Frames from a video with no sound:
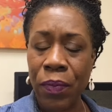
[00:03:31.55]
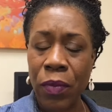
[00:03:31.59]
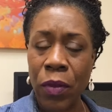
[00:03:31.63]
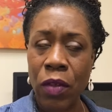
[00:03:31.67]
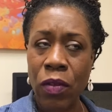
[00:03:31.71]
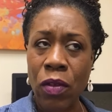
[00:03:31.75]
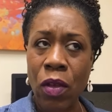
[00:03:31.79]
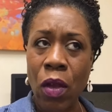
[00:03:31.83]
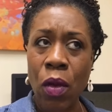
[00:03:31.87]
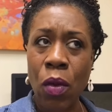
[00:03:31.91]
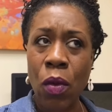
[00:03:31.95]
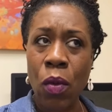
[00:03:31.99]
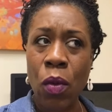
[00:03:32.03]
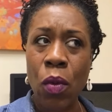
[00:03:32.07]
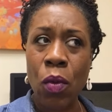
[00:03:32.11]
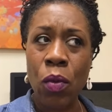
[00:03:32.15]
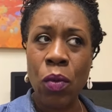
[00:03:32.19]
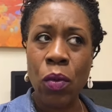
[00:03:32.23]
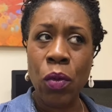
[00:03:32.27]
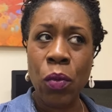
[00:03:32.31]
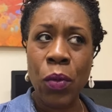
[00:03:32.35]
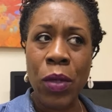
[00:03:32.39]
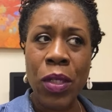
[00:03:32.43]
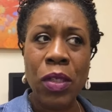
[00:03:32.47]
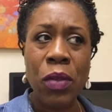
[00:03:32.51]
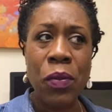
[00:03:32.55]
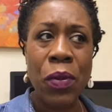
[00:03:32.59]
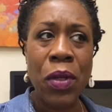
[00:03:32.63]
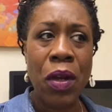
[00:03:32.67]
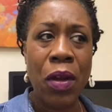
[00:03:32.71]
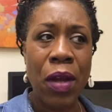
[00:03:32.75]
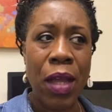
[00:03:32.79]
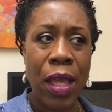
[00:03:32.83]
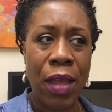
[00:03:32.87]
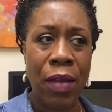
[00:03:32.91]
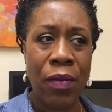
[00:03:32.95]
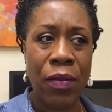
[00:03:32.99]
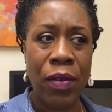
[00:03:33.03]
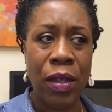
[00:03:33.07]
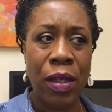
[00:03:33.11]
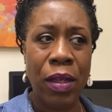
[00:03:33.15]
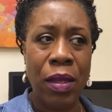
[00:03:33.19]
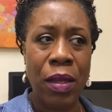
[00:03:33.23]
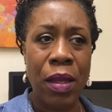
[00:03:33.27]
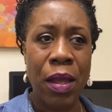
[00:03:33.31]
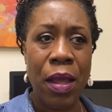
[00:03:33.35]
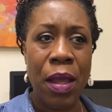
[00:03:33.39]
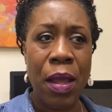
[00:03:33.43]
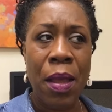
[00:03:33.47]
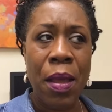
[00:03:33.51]
So the reason we don't have
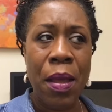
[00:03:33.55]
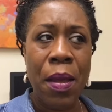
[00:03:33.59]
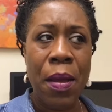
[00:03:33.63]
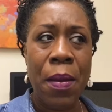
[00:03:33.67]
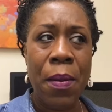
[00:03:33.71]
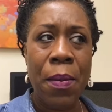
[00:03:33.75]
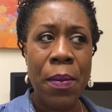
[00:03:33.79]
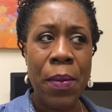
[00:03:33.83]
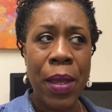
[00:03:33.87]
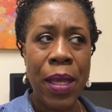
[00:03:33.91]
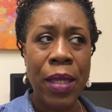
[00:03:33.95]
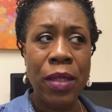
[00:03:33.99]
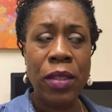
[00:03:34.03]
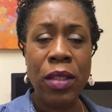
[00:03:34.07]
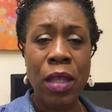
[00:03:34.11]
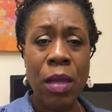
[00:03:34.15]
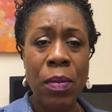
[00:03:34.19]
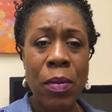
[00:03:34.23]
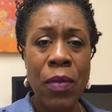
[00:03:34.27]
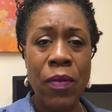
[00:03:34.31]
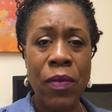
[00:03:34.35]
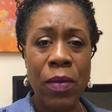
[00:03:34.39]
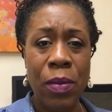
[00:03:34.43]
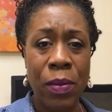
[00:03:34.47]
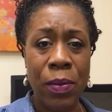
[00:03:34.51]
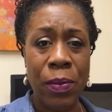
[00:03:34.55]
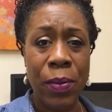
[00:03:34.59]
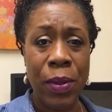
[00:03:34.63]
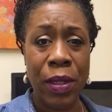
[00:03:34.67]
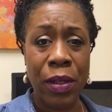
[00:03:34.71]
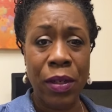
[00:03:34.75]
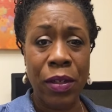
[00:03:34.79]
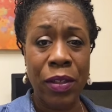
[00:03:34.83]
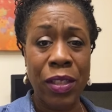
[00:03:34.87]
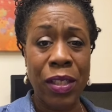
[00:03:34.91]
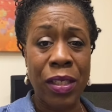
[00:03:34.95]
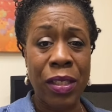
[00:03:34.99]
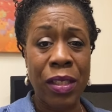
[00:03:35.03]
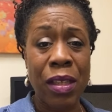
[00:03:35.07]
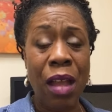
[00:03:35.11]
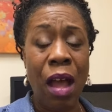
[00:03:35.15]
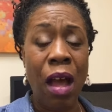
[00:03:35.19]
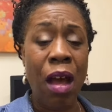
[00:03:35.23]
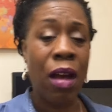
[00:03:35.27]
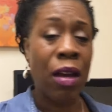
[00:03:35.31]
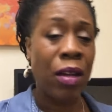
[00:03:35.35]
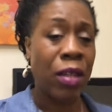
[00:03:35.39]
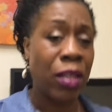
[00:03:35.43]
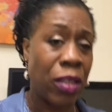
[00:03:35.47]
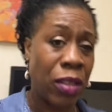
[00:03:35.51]
any, some of them have been here since
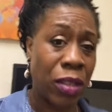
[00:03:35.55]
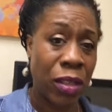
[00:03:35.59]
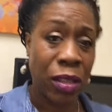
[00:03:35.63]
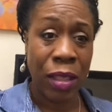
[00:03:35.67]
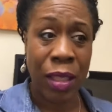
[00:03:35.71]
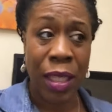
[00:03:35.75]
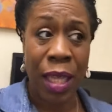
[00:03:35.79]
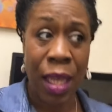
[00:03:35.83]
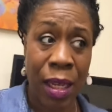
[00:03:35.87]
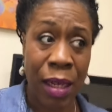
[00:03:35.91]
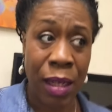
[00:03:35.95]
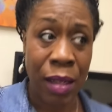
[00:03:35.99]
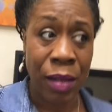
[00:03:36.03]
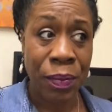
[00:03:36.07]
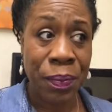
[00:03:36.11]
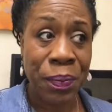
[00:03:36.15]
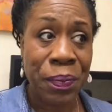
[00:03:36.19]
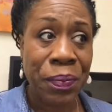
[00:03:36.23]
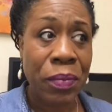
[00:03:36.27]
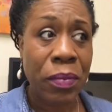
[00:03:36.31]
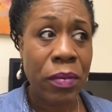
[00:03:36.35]
August, just kind of